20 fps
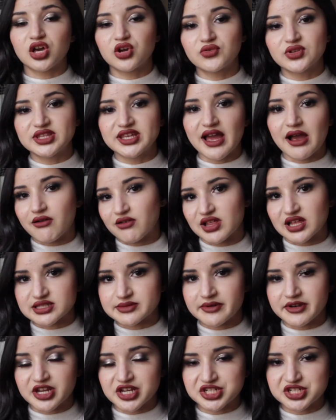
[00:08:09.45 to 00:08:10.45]
Along with the
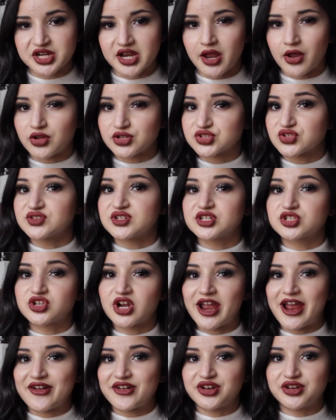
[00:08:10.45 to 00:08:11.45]
Hourglass foundation, I also did
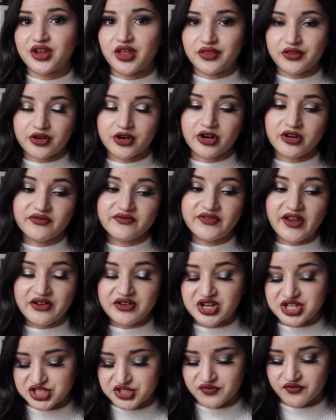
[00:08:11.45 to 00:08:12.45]
try out another
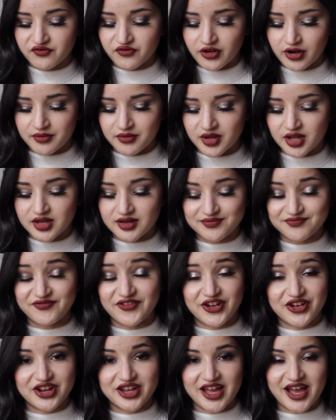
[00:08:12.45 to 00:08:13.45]
foundation from a
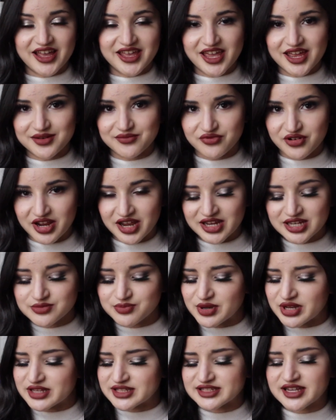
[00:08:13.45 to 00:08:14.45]
very high-end
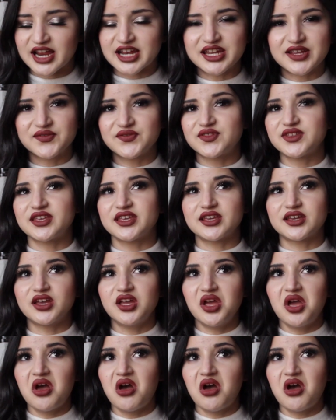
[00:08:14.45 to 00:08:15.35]
brand, but it's kind of the